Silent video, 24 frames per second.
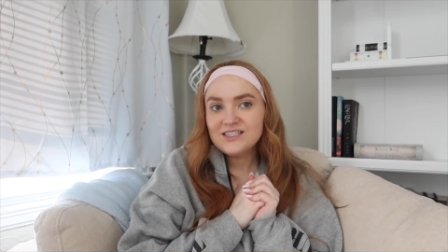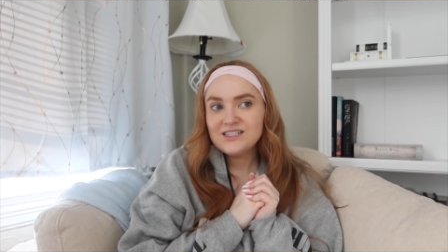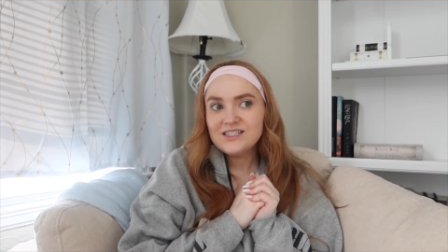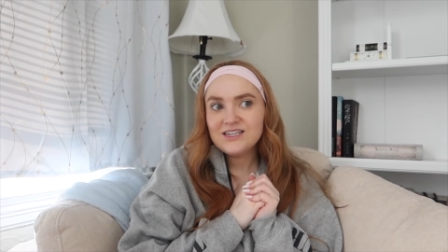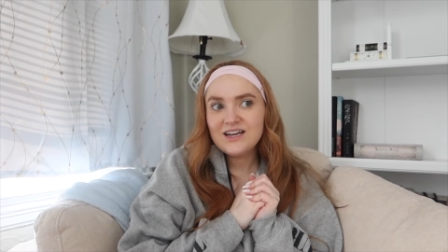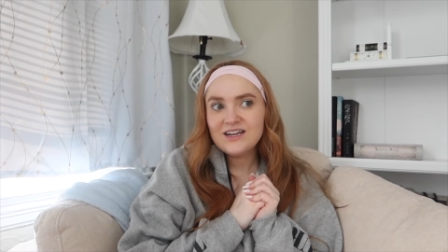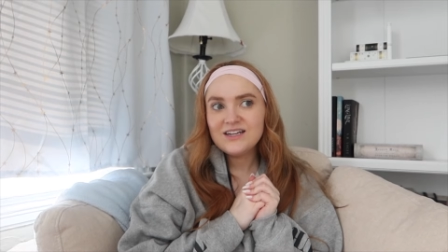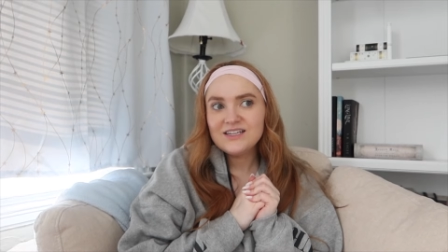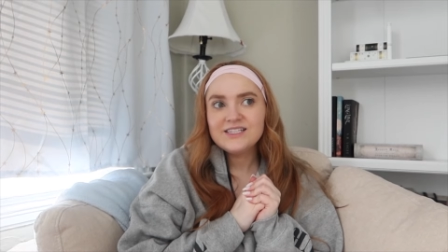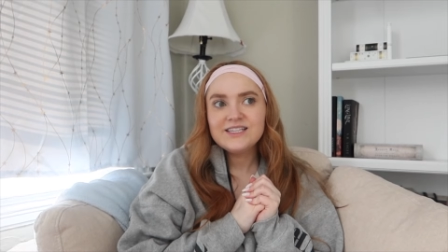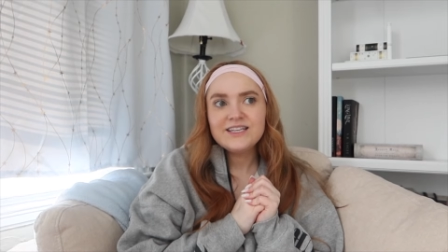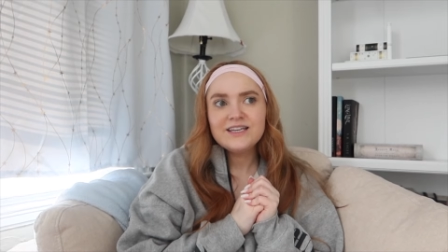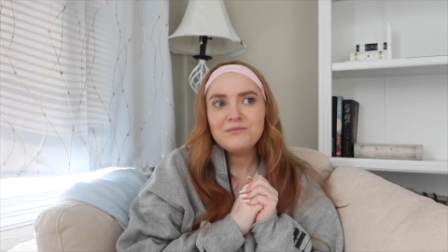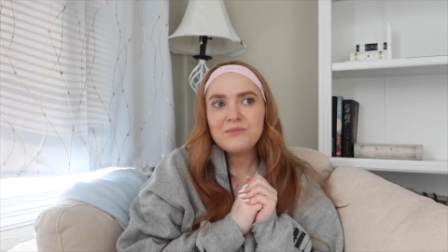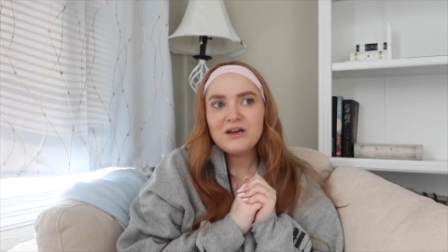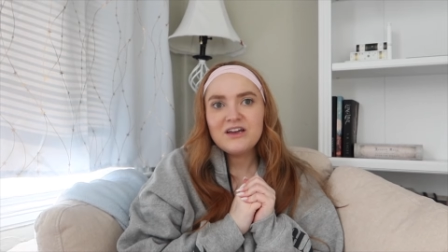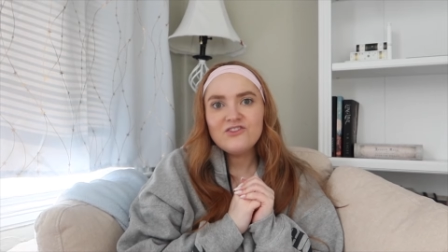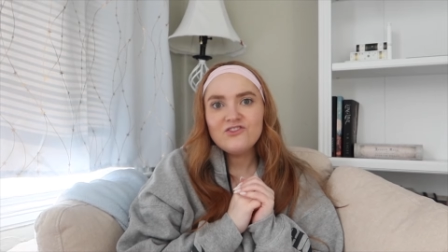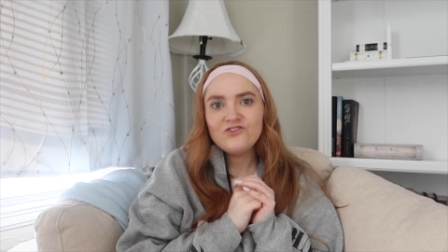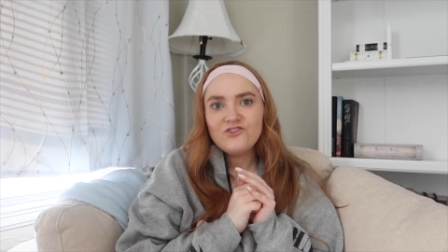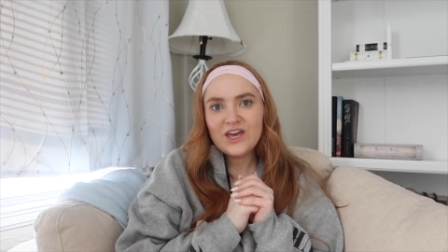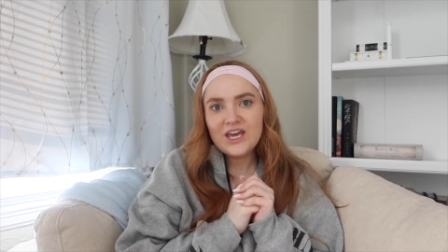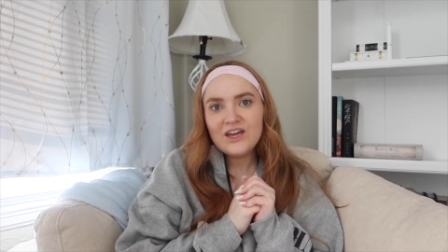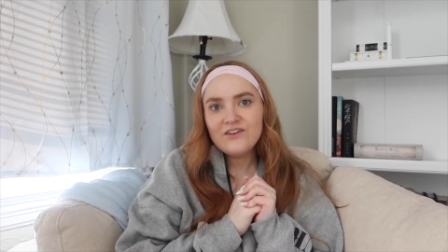It's not necessarily my
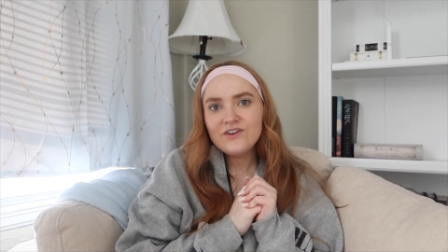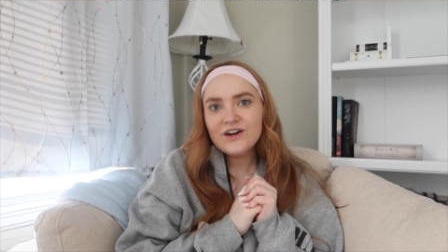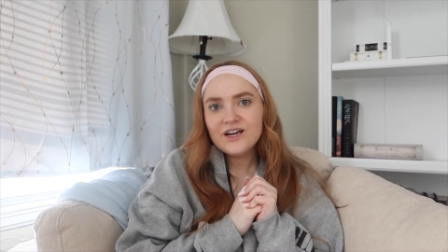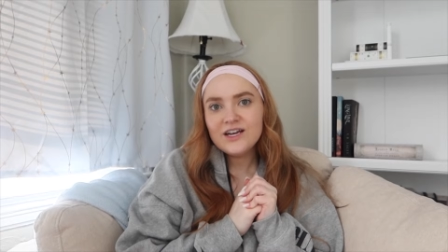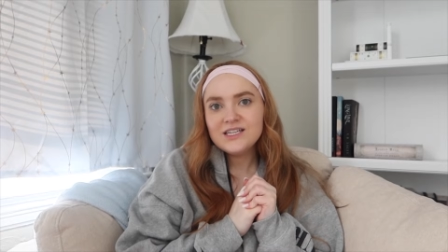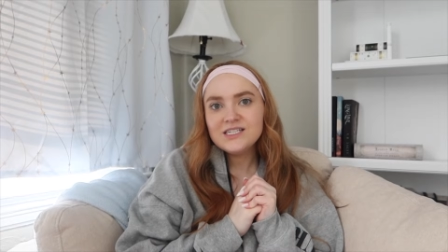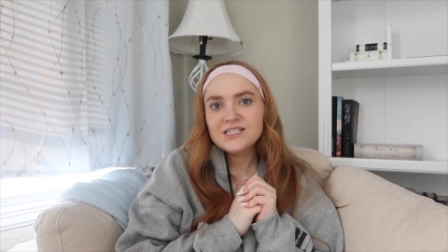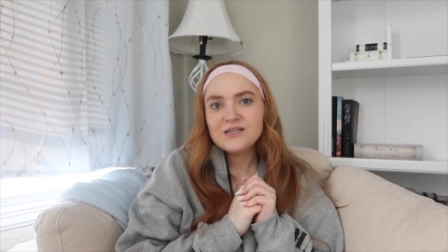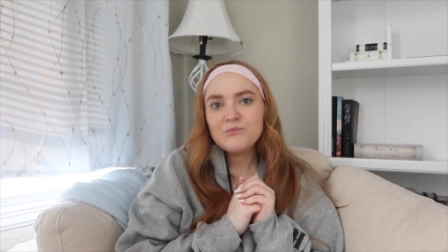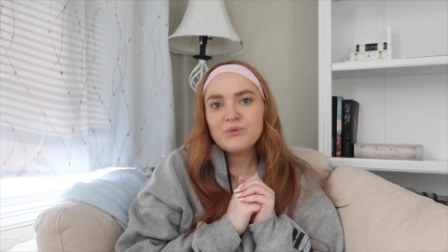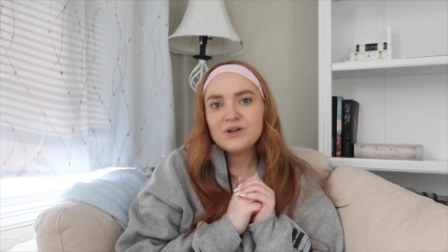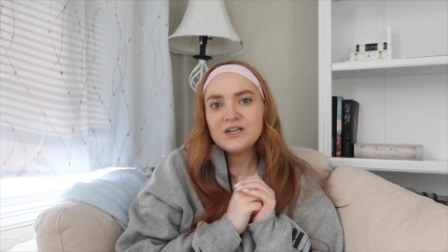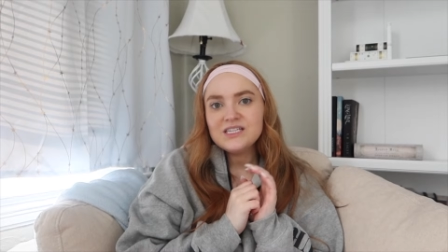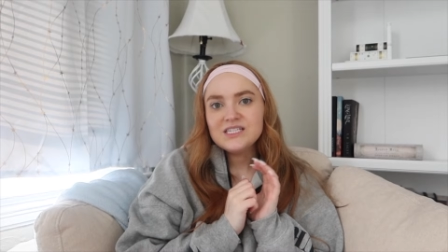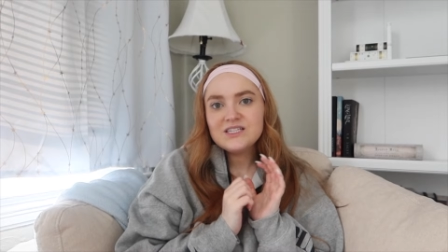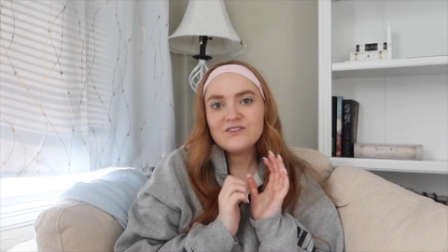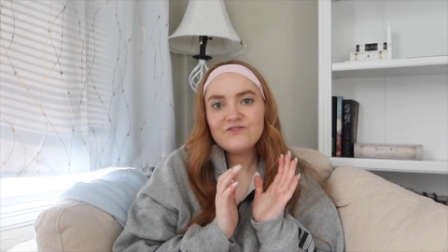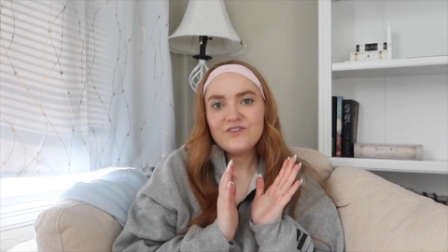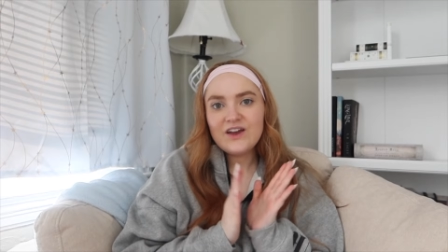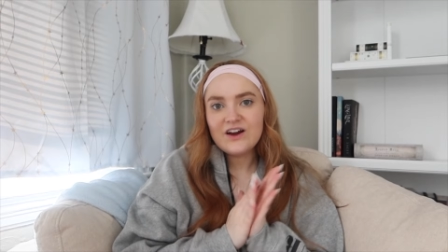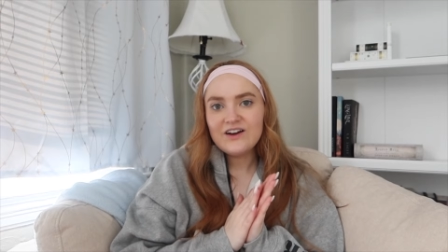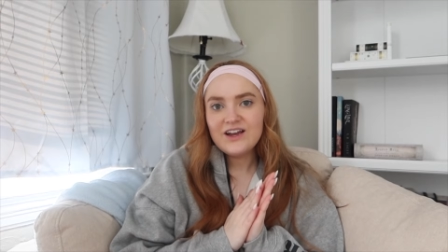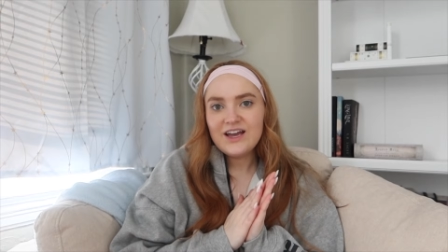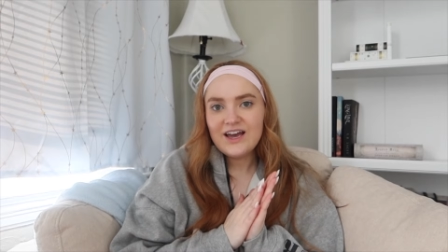favorite, but it's
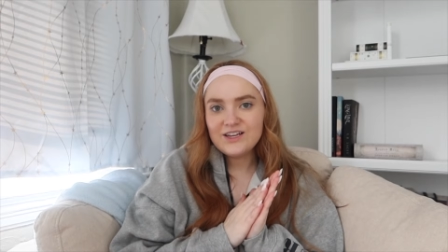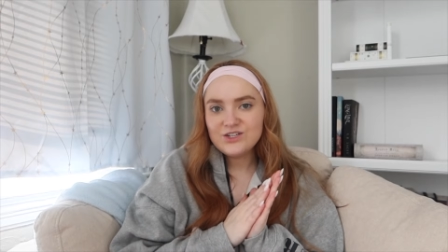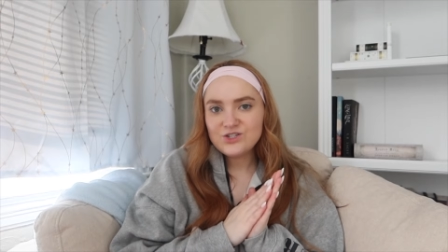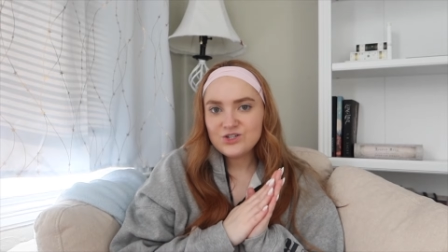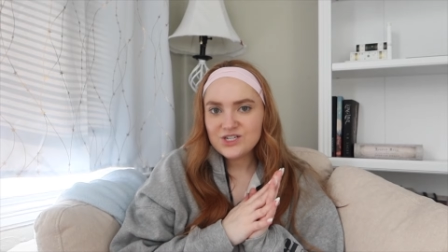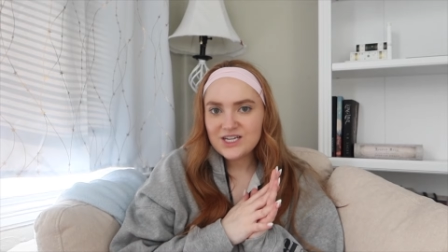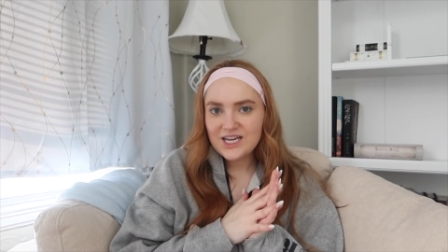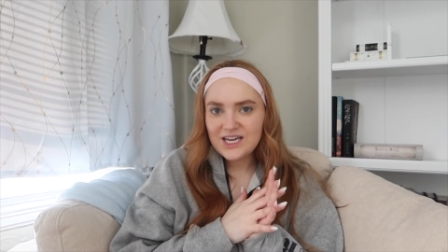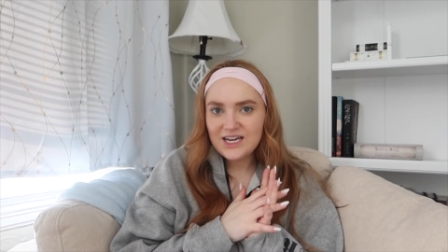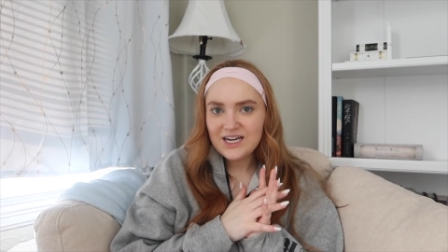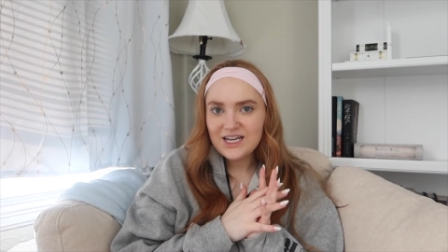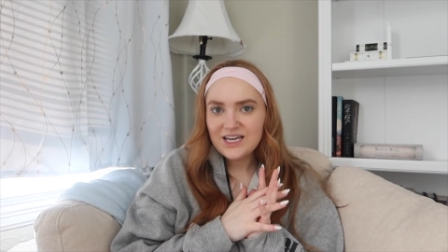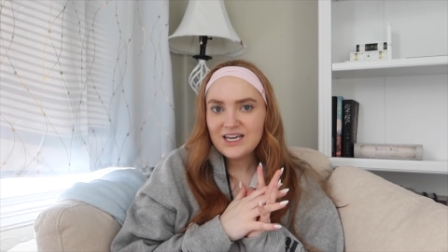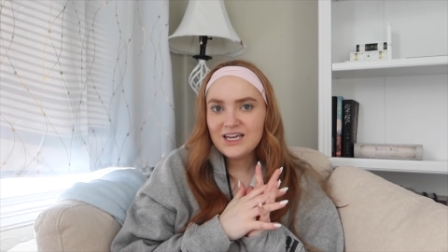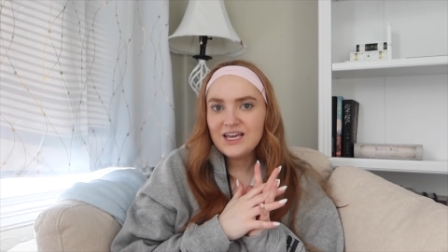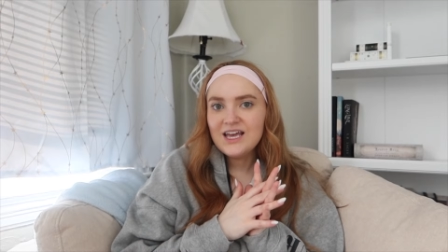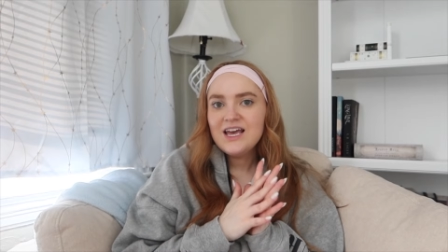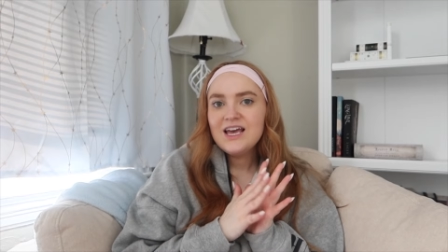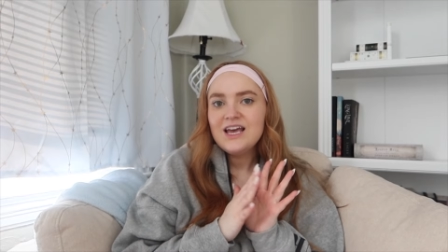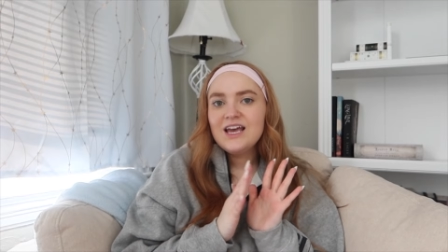very entertaining,